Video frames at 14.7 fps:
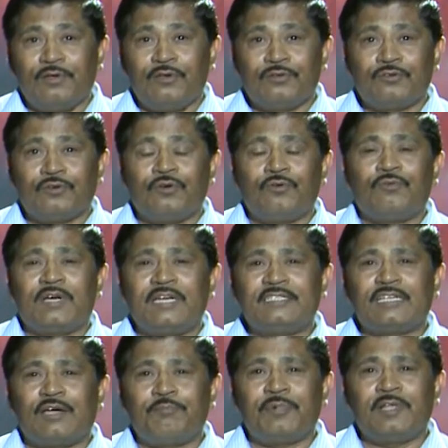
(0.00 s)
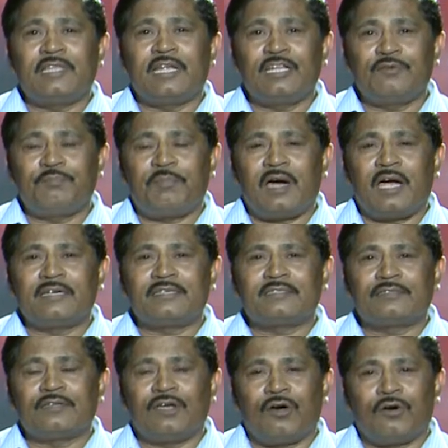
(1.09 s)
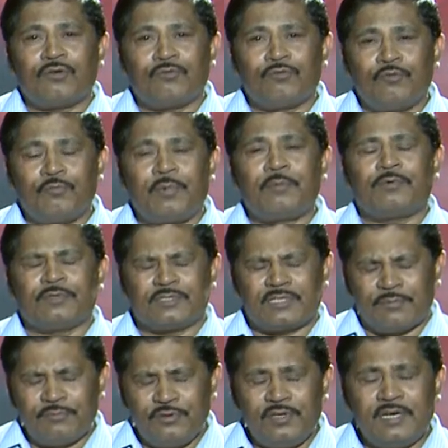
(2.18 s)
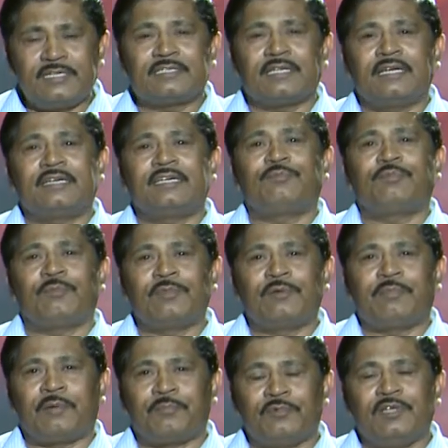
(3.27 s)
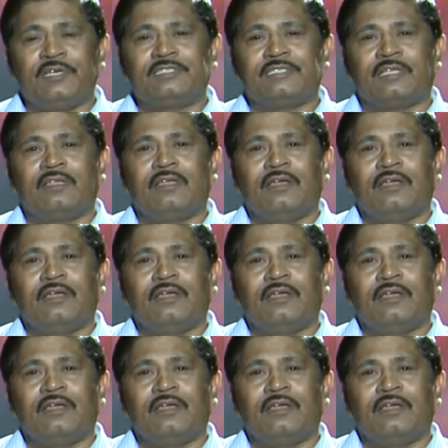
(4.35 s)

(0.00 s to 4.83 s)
So what is sample? That is parts or group of some units selected from the population